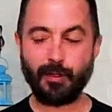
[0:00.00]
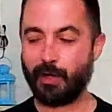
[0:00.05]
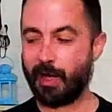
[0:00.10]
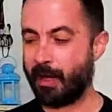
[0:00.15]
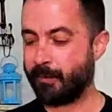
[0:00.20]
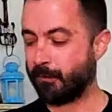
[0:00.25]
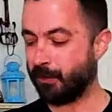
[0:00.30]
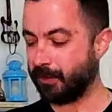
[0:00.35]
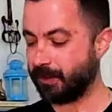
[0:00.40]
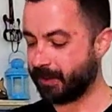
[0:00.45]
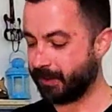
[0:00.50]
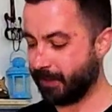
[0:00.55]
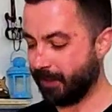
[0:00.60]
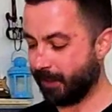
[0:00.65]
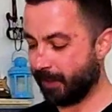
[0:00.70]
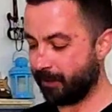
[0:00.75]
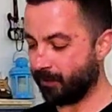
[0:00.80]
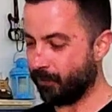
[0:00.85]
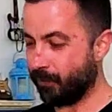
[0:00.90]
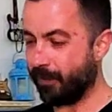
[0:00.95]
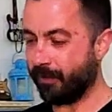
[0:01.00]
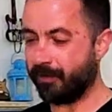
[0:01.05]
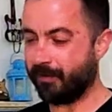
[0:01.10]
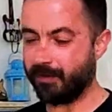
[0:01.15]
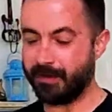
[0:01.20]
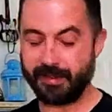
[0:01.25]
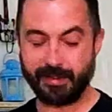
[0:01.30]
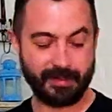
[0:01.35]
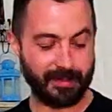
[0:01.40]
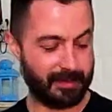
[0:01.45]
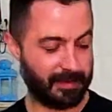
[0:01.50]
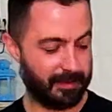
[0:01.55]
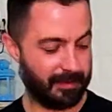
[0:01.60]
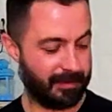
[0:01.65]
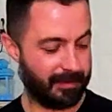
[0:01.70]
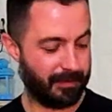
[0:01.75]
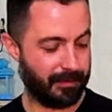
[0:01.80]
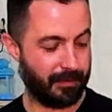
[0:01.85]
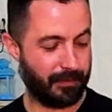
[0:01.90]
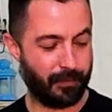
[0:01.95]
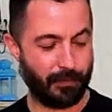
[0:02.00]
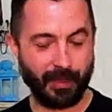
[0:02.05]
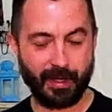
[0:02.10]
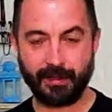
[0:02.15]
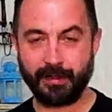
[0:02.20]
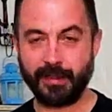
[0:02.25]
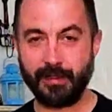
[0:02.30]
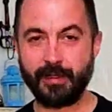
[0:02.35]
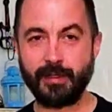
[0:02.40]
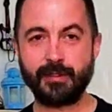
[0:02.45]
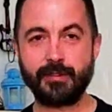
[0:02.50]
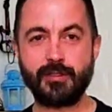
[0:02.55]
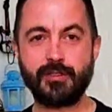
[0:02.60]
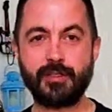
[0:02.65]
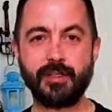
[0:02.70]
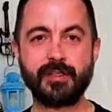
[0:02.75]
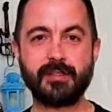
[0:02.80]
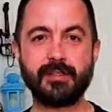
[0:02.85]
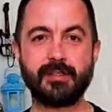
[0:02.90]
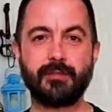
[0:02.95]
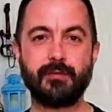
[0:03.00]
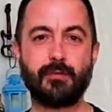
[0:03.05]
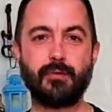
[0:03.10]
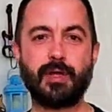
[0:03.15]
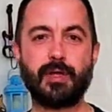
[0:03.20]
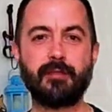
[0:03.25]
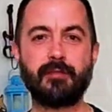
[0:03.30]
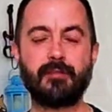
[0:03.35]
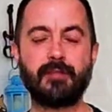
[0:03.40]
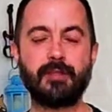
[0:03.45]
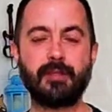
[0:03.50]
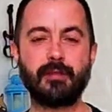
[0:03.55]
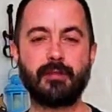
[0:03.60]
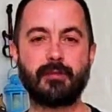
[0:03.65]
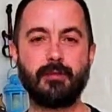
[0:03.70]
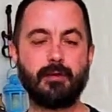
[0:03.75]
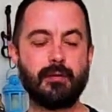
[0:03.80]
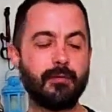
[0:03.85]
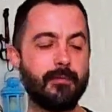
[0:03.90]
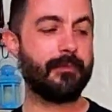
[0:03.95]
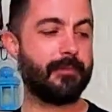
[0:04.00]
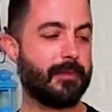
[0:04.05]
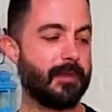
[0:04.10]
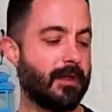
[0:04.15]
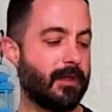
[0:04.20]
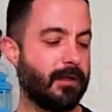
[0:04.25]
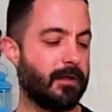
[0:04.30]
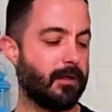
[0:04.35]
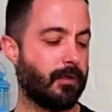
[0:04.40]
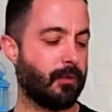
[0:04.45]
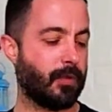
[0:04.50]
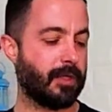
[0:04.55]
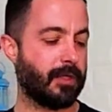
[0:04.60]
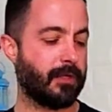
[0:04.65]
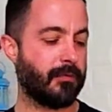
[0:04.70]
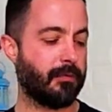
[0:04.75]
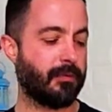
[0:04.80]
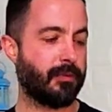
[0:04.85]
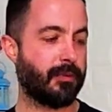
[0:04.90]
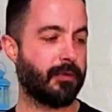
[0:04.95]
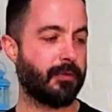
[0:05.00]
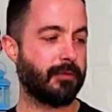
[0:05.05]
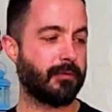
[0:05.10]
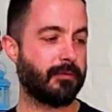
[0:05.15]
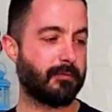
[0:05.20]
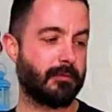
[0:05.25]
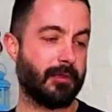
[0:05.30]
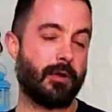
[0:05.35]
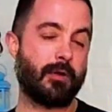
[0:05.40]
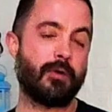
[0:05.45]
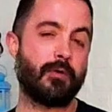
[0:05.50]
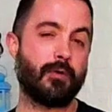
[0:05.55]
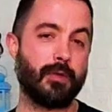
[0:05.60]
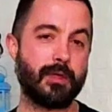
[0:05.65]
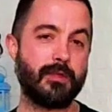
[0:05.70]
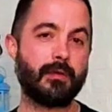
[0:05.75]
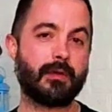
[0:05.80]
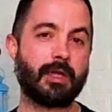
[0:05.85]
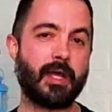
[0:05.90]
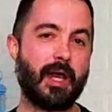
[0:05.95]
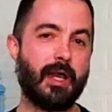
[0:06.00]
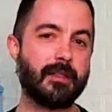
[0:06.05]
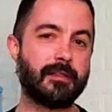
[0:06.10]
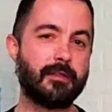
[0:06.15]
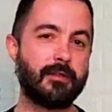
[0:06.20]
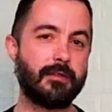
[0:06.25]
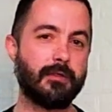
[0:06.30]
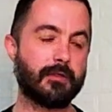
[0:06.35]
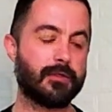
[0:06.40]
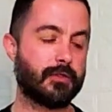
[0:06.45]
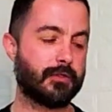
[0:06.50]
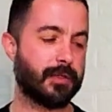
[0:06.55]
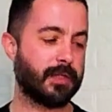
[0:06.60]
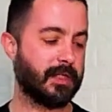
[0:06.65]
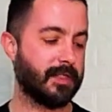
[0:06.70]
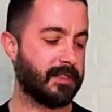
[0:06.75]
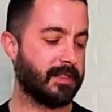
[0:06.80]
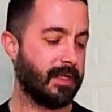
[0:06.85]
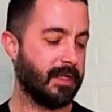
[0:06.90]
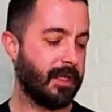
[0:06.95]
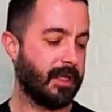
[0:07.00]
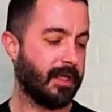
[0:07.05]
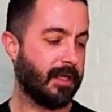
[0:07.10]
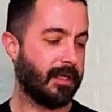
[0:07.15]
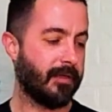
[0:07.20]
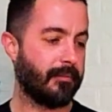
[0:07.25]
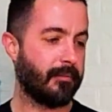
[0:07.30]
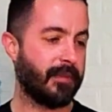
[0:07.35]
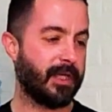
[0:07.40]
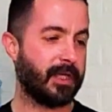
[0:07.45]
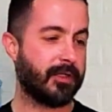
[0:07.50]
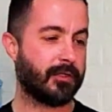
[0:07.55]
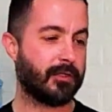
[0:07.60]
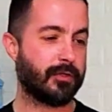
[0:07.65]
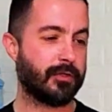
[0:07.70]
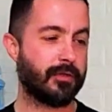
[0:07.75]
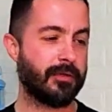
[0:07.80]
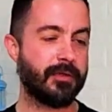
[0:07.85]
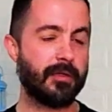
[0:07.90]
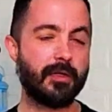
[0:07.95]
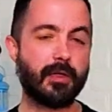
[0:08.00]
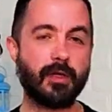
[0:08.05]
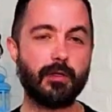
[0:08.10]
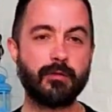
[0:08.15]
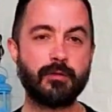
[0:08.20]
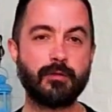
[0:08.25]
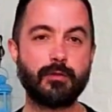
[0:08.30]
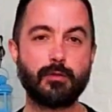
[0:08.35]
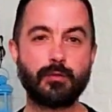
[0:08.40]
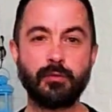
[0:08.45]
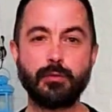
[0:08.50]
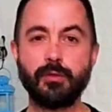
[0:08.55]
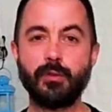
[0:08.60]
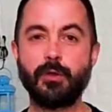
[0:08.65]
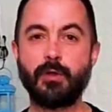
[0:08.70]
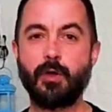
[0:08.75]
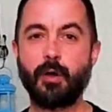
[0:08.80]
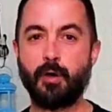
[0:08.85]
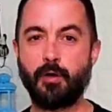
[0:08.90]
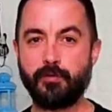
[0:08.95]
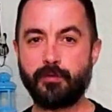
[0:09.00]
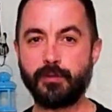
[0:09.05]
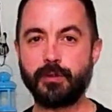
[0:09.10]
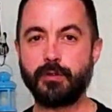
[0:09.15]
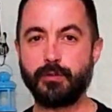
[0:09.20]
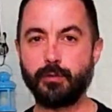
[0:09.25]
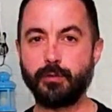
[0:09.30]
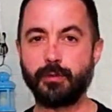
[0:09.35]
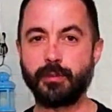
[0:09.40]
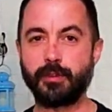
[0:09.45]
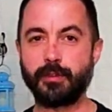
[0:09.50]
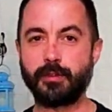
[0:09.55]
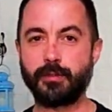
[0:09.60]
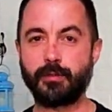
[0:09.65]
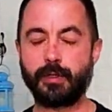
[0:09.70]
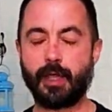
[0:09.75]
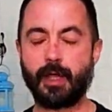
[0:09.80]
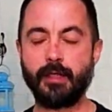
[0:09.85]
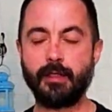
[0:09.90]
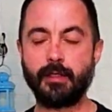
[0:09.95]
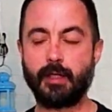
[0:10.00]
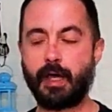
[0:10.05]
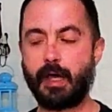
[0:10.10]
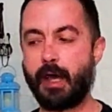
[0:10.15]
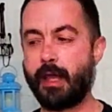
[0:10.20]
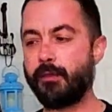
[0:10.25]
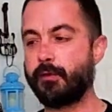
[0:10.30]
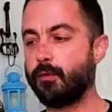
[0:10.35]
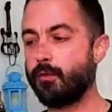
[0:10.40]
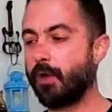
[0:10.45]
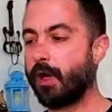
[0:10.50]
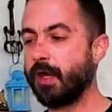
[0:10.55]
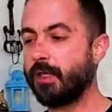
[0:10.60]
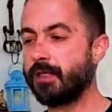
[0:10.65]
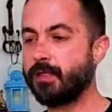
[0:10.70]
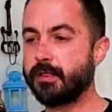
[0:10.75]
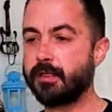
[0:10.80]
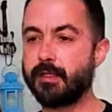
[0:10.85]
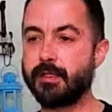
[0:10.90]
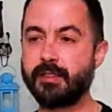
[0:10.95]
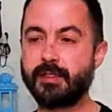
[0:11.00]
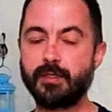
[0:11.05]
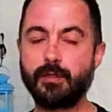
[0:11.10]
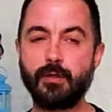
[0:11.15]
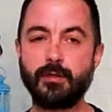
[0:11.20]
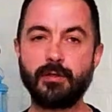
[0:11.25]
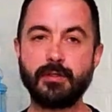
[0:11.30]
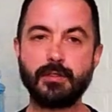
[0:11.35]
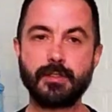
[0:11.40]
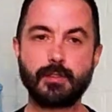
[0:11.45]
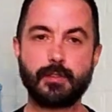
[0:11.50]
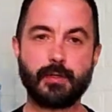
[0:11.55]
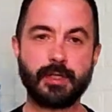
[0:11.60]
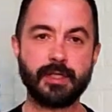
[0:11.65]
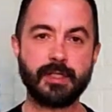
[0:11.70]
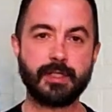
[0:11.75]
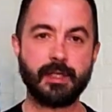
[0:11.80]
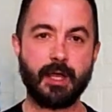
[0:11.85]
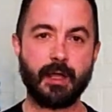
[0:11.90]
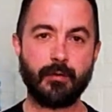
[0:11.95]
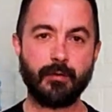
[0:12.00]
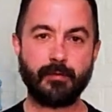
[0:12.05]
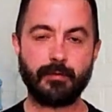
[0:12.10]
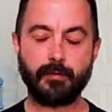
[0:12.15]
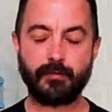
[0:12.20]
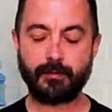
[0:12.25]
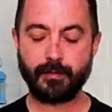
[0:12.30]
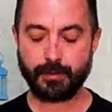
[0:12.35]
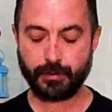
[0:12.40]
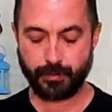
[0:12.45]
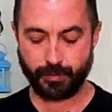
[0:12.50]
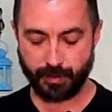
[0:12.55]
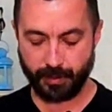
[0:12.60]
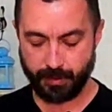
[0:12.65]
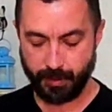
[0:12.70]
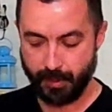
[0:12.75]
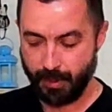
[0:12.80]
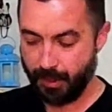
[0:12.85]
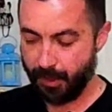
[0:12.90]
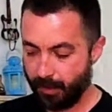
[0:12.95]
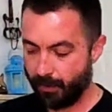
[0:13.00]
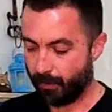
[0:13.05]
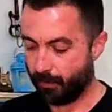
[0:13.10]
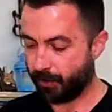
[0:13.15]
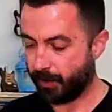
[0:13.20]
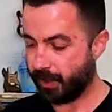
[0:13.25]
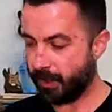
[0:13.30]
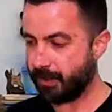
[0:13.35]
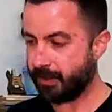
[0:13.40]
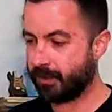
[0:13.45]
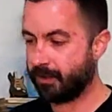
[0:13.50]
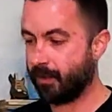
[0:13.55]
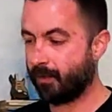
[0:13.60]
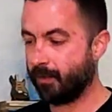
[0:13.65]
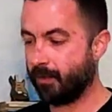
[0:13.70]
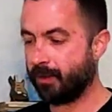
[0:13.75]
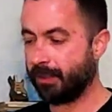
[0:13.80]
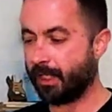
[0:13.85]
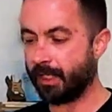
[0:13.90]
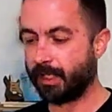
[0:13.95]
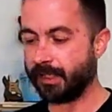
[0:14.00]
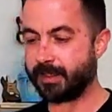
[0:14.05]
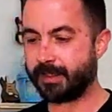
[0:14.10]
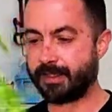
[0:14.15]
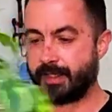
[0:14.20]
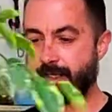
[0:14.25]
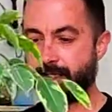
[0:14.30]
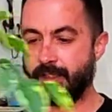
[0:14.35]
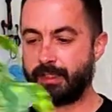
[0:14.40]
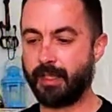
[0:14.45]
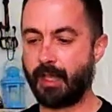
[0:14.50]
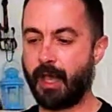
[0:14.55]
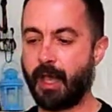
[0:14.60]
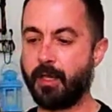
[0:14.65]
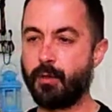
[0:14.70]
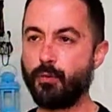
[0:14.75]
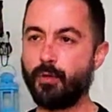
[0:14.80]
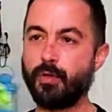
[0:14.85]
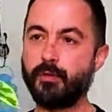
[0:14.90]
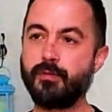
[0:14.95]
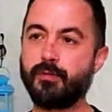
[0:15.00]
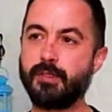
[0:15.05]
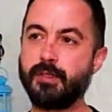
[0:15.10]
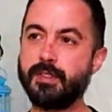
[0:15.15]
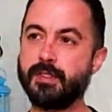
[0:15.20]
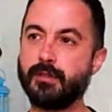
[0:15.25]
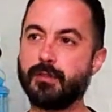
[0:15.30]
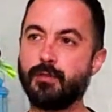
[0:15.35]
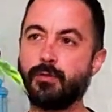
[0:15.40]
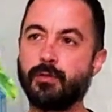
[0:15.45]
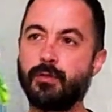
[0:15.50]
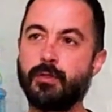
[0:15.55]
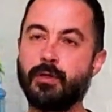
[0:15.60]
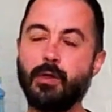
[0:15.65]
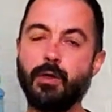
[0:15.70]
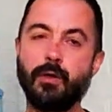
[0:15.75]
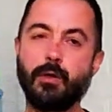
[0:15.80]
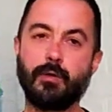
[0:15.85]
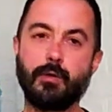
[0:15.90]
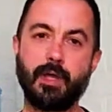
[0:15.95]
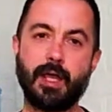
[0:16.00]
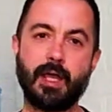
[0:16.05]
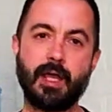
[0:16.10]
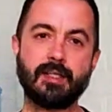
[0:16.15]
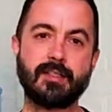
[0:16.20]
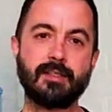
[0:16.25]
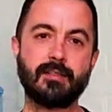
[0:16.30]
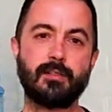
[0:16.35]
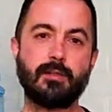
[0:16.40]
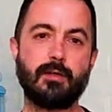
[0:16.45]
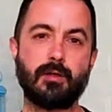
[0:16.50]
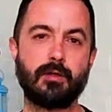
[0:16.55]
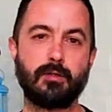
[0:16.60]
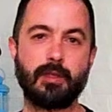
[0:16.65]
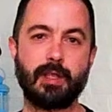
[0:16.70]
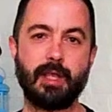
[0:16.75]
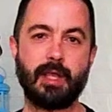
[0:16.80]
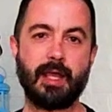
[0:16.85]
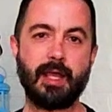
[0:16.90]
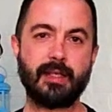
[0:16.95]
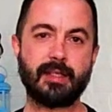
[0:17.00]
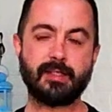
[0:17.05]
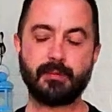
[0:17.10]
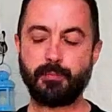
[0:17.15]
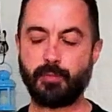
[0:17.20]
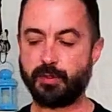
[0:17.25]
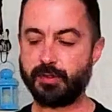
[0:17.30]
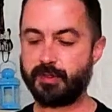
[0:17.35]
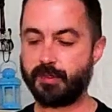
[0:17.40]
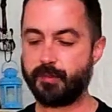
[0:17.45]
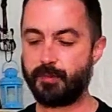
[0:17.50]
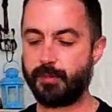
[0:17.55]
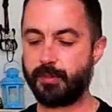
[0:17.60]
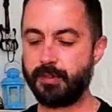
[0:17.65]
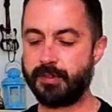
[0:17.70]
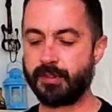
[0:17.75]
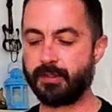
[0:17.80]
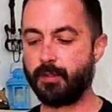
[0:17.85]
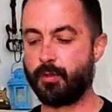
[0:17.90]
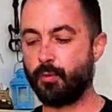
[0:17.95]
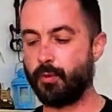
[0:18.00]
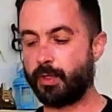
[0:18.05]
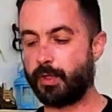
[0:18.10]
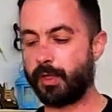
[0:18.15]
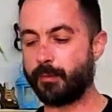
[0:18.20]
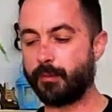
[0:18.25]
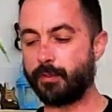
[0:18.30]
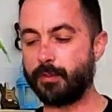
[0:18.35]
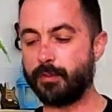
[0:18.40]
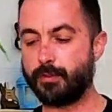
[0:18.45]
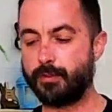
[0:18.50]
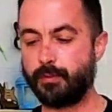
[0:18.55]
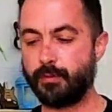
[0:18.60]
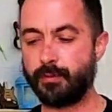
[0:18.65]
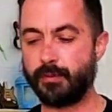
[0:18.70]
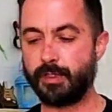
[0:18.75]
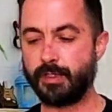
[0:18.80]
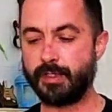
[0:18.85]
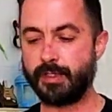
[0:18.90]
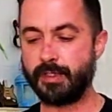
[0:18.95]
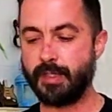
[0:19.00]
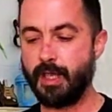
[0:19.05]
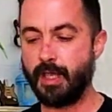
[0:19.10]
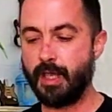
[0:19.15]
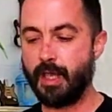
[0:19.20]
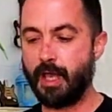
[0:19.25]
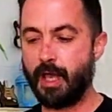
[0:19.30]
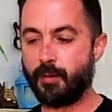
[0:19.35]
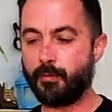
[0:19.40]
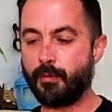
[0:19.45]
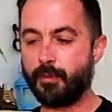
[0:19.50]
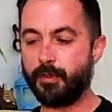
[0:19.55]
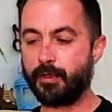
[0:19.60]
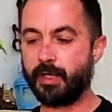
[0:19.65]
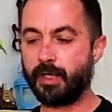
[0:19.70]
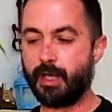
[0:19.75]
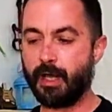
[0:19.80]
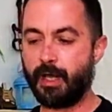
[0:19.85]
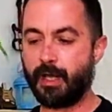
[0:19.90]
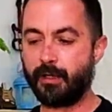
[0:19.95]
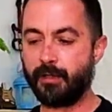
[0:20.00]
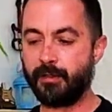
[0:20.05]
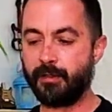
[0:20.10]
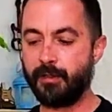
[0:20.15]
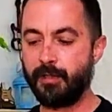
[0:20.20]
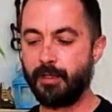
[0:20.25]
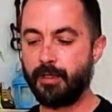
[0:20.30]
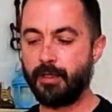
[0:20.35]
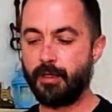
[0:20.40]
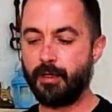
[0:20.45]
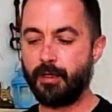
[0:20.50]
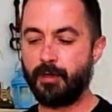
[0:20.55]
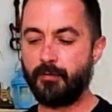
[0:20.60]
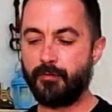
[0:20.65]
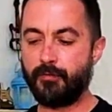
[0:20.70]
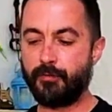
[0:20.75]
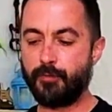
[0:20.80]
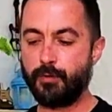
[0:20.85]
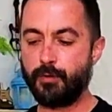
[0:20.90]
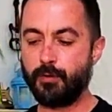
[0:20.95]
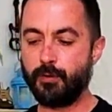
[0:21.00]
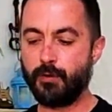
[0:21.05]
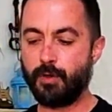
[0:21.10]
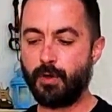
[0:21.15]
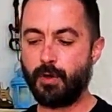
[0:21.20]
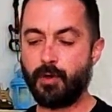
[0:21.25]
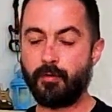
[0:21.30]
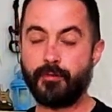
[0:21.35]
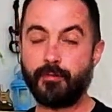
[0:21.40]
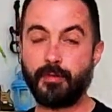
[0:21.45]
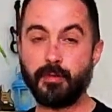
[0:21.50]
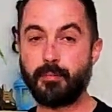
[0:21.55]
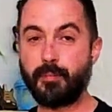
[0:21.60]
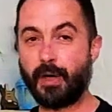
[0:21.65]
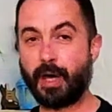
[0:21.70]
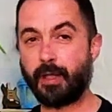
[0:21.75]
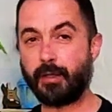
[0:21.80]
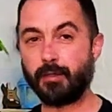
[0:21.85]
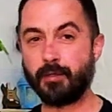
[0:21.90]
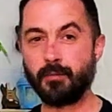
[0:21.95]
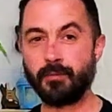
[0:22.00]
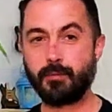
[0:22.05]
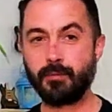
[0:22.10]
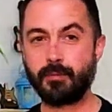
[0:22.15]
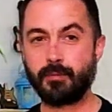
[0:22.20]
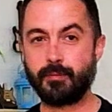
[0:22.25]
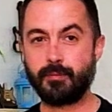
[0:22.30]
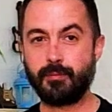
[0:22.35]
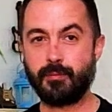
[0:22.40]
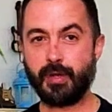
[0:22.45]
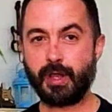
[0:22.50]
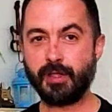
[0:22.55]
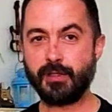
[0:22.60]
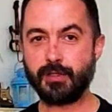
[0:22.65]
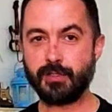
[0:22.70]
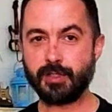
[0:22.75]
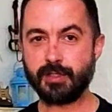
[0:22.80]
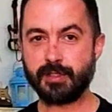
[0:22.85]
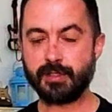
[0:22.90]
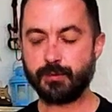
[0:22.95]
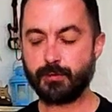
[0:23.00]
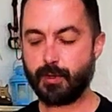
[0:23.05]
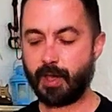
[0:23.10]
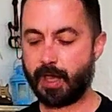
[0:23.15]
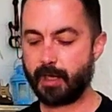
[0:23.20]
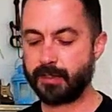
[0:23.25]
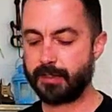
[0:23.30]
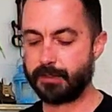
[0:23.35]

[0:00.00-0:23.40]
I'm gonna start with this one here. Just one thing though, when you prune or when you cut your trees, make sure not to overdo it, right? Otherwise it's gonna stress out the tree. Okay, so like I said, I want this to grow as tall as possible. So what I'm gonna do is I'm gonna cut a few of the bottom branches, right?